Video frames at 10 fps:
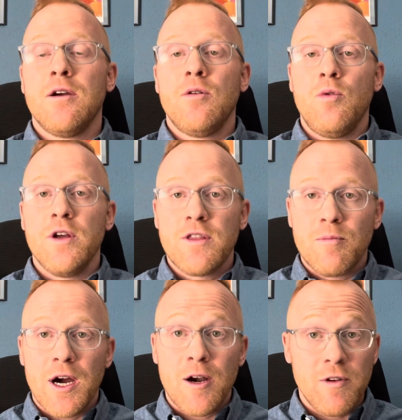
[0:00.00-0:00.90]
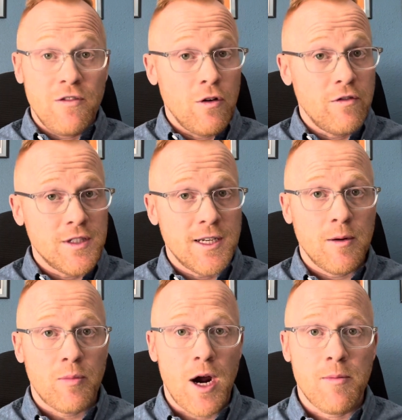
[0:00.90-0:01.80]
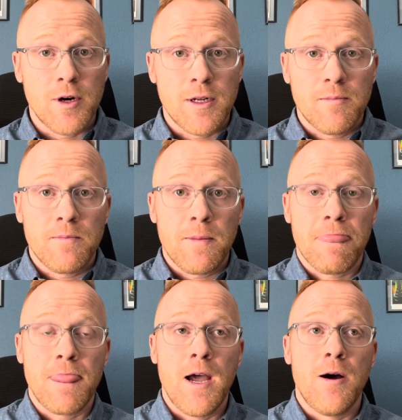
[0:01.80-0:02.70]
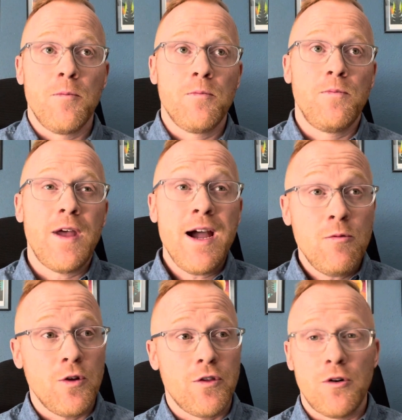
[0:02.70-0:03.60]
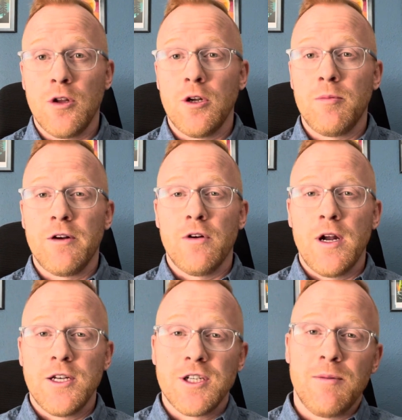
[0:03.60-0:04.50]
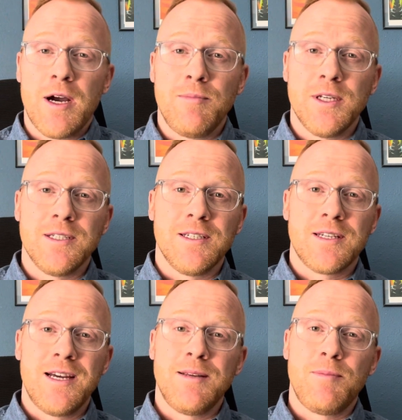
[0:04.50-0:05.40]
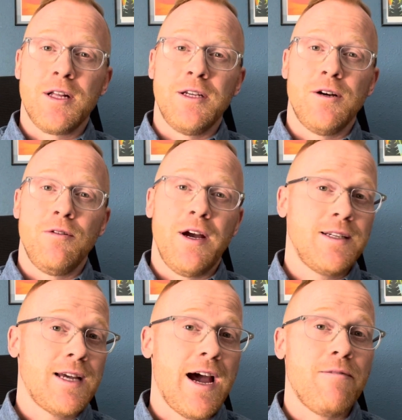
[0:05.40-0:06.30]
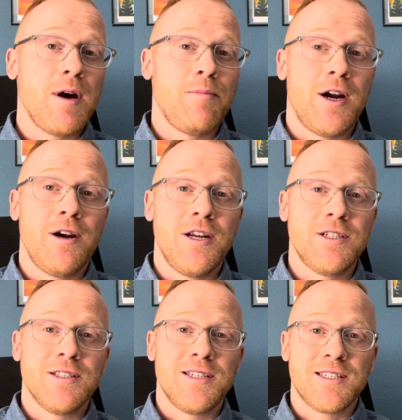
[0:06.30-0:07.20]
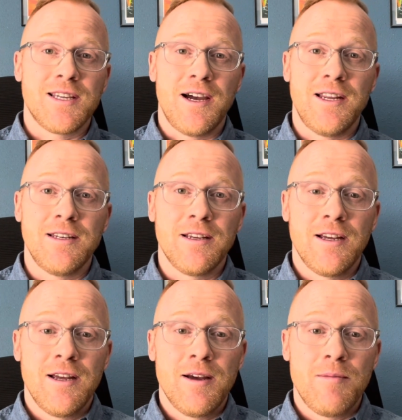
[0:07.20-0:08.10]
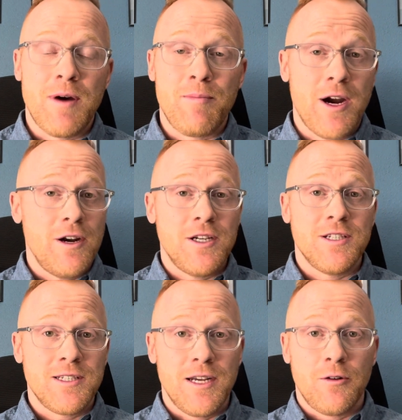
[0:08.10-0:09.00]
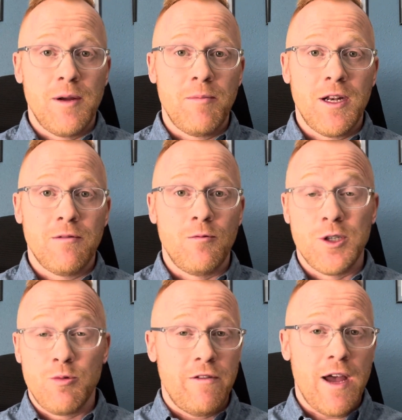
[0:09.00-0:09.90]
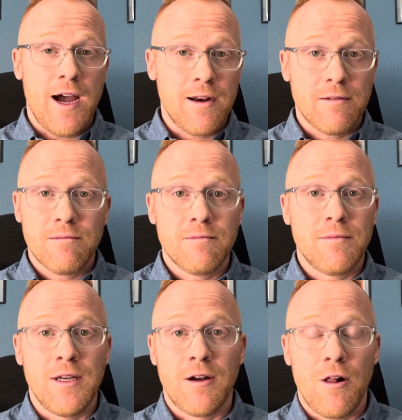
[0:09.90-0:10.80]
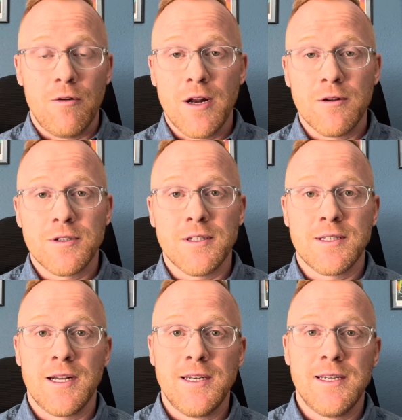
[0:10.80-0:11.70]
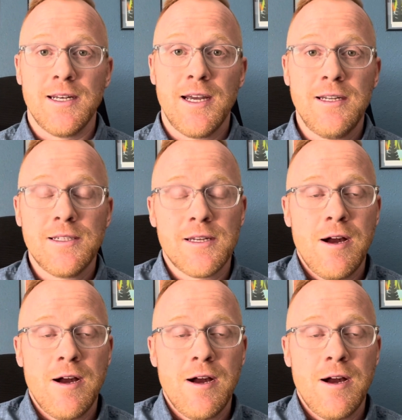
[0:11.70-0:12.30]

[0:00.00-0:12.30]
with the buyer before visiting a property. Now, that will throw a little bit of a wrench into my business. I typically don't like to have my buyer agency signed, my buyer agency agreement, which we've had in Colorado since the 1990s,